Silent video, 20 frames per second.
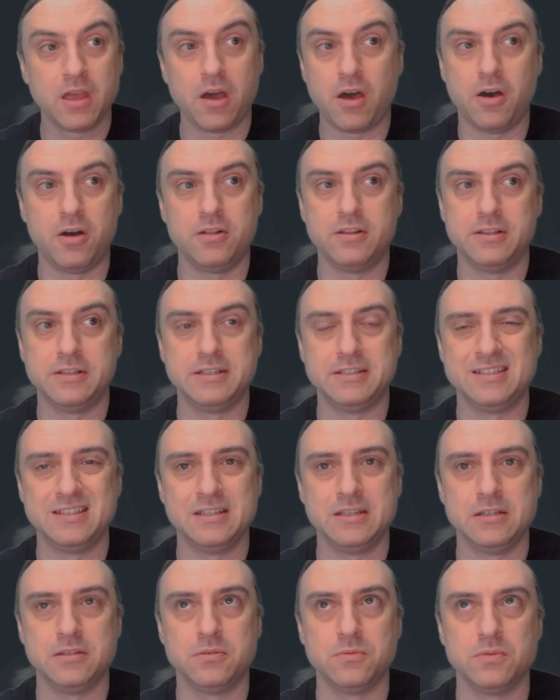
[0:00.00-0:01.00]
all it
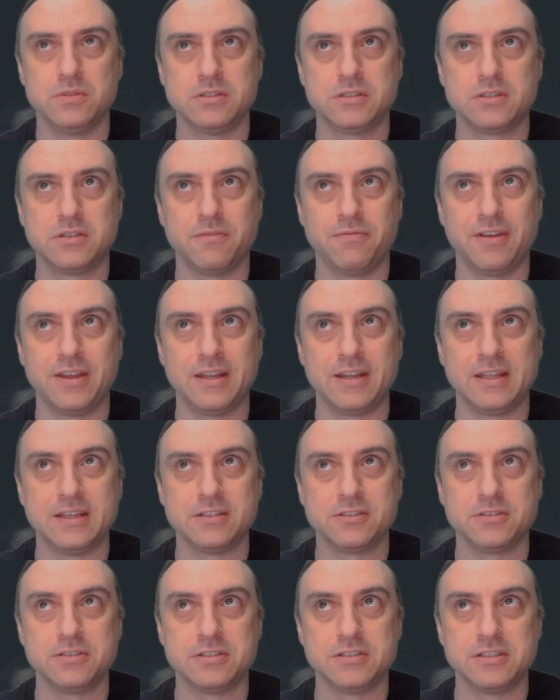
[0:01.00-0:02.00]
did was the
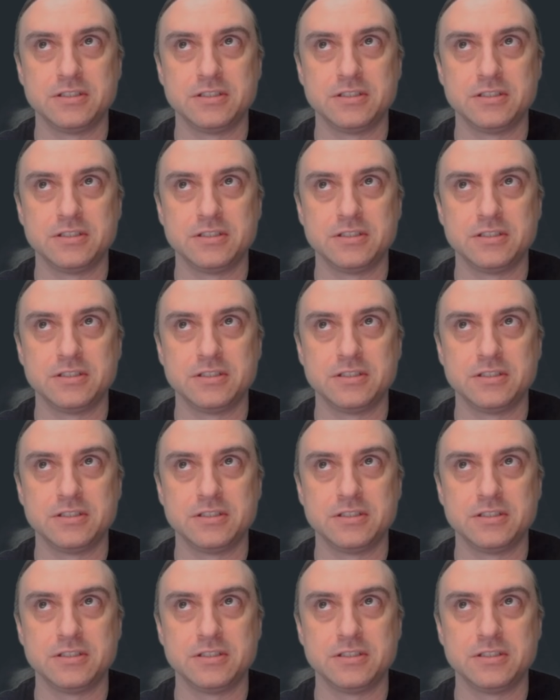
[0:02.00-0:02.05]
financials.